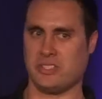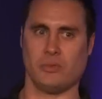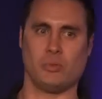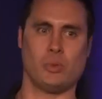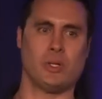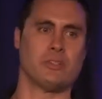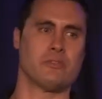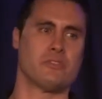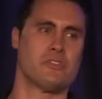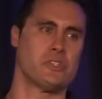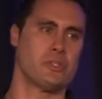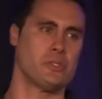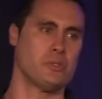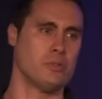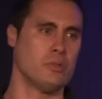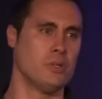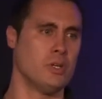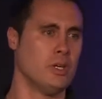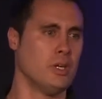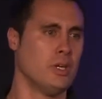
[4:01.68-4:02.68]
one of
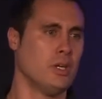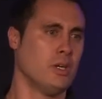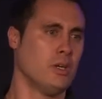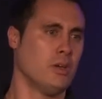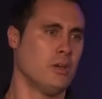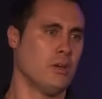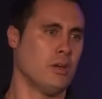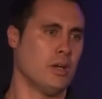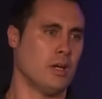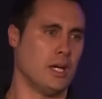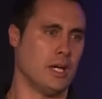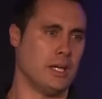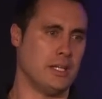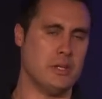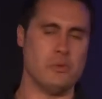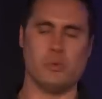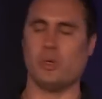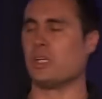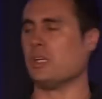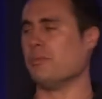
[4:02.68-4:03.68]
two
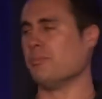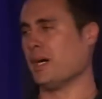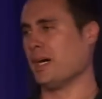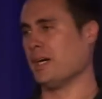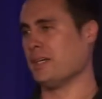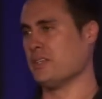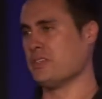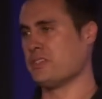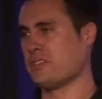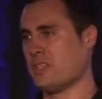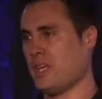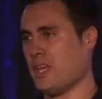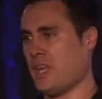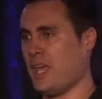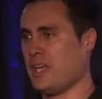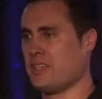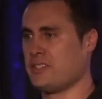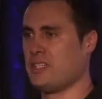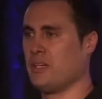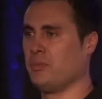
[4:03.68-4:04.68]
networking partners that
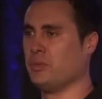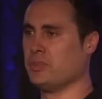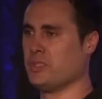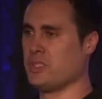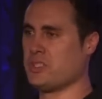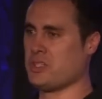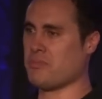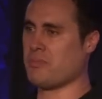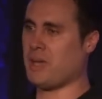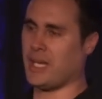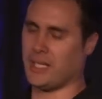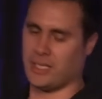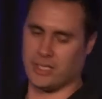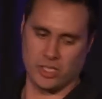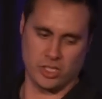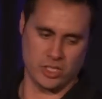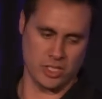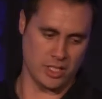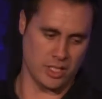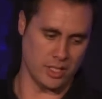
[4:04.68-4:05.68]
has double-digit
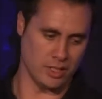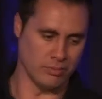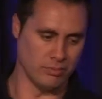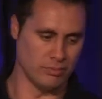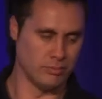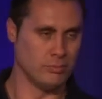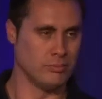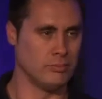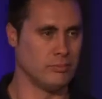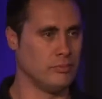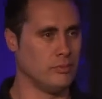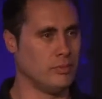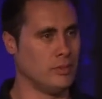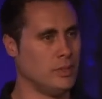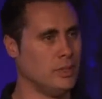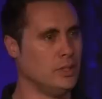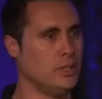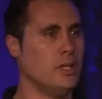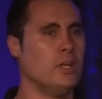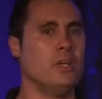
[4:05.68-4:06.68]
market share.
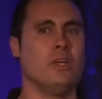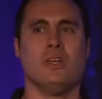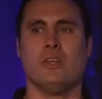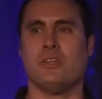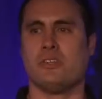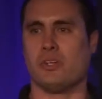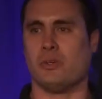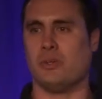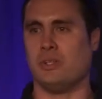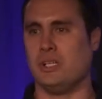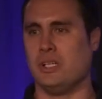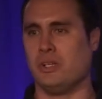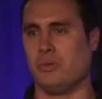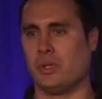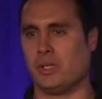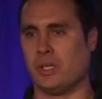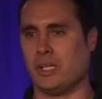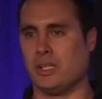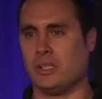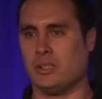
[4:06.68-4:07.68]
So in
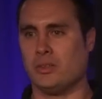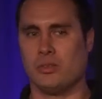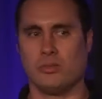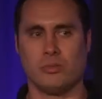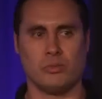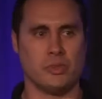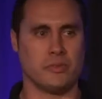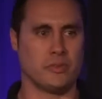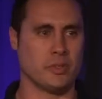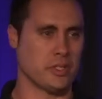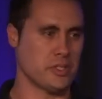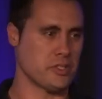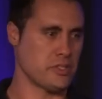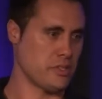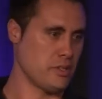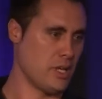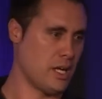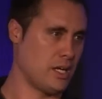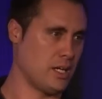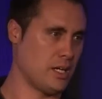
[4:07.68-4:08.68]
networking, we've got
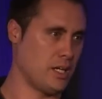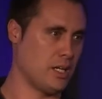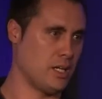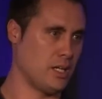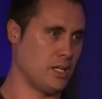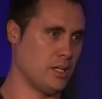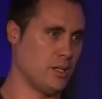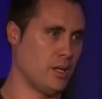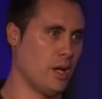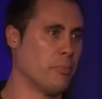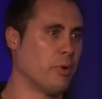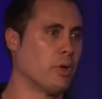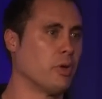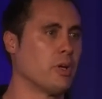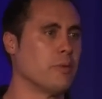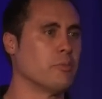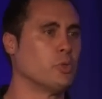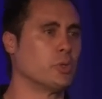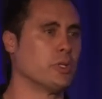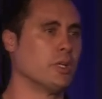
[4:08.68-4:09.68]
a
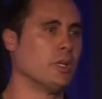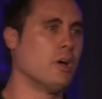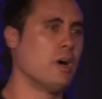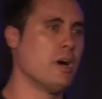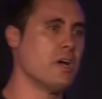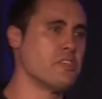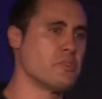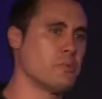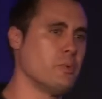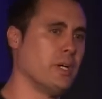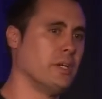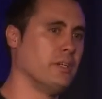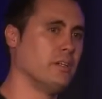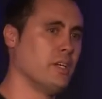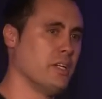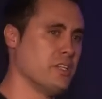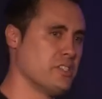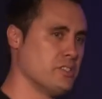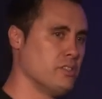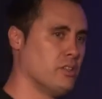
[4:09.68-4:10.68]
program called Alliance One.
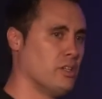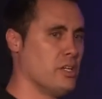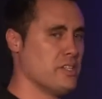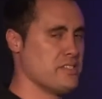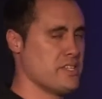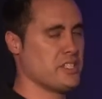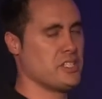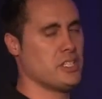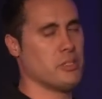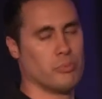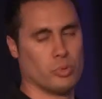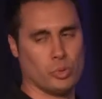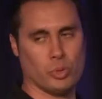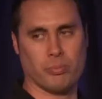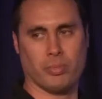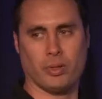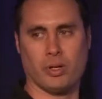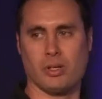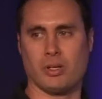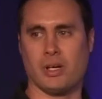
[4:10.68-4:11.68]
It's actually a
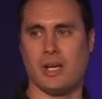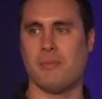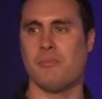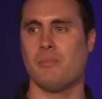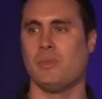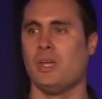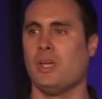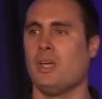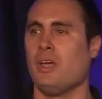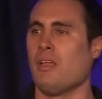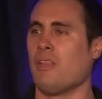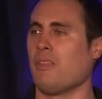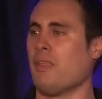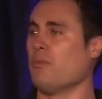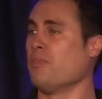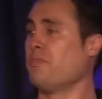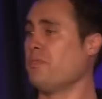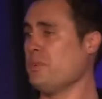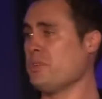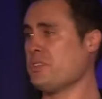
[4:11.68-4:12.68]
broad program
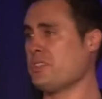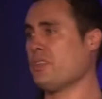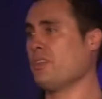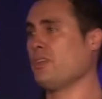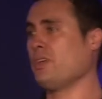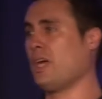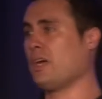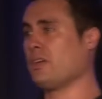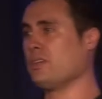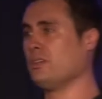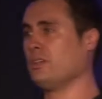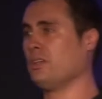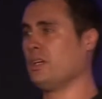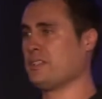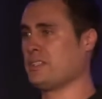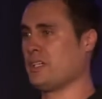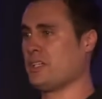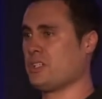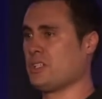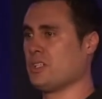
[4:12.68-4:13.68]
that refers to our
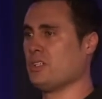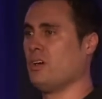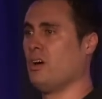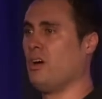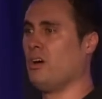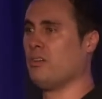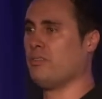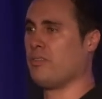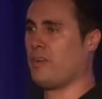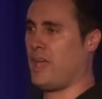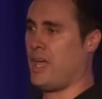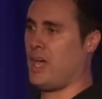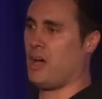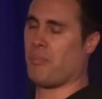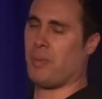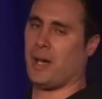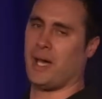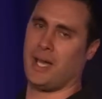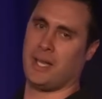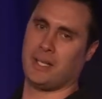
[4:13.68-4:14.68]
utilisation of our
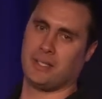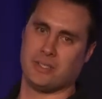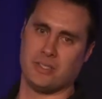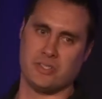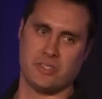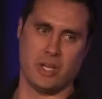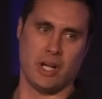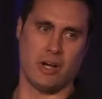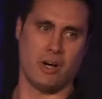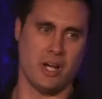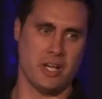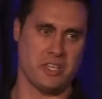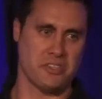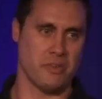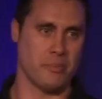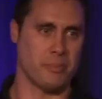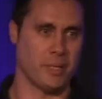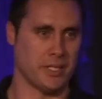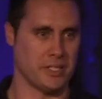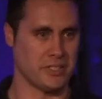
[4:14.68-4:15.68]
partners, our
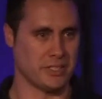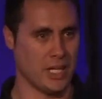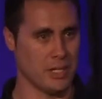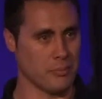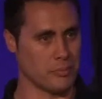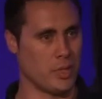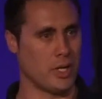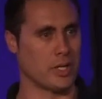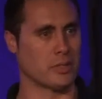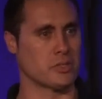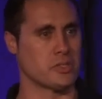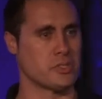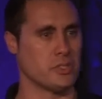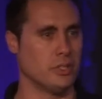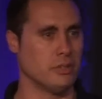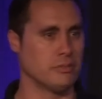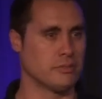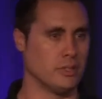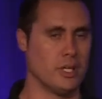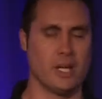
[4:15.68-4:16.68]
ISV partners like
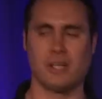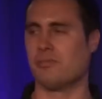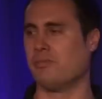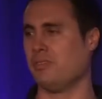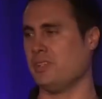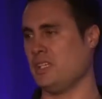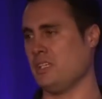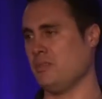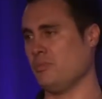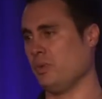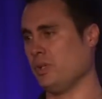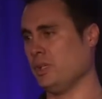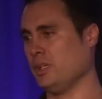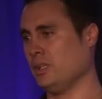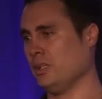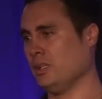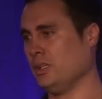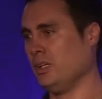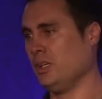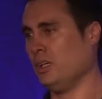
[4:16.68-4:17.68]
Microsoft, like
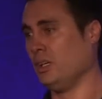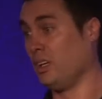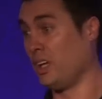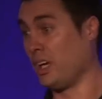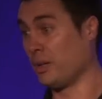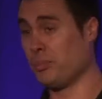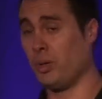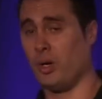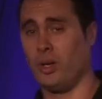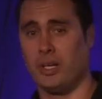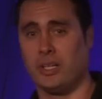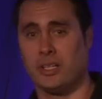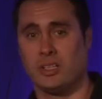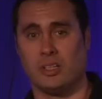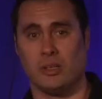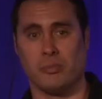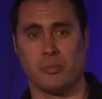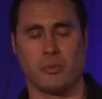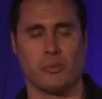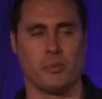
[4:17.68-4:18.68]
VMware, like
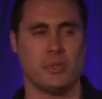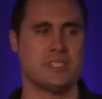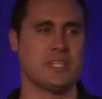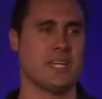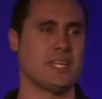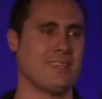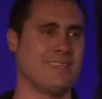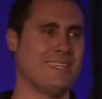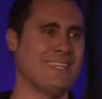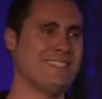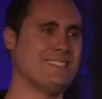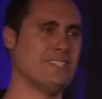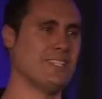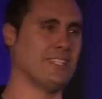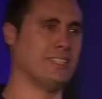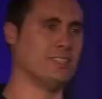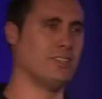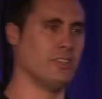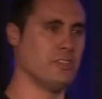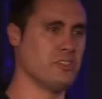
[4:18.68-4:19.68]
Polycom. We take their
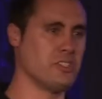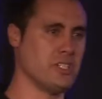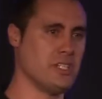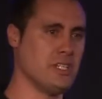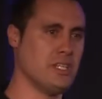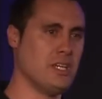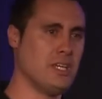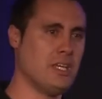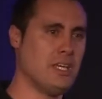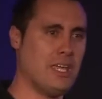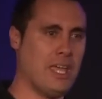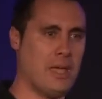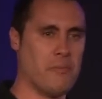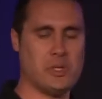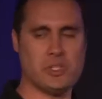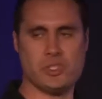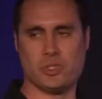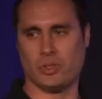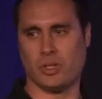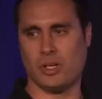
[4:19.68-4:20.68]
technology and
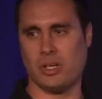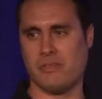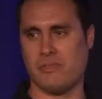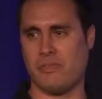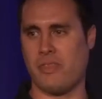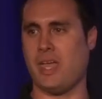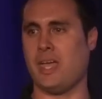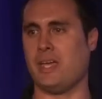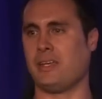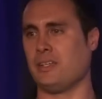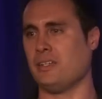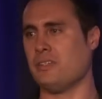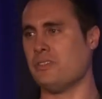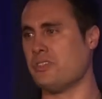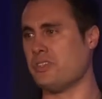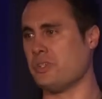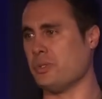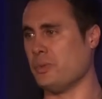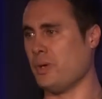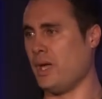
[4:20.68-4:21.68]
we drive that
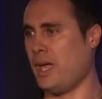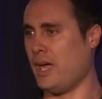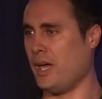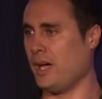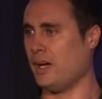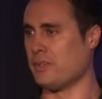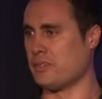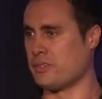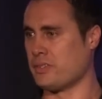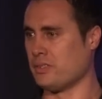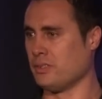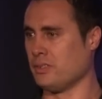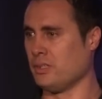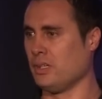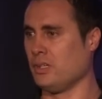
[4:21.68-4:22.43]
into ours.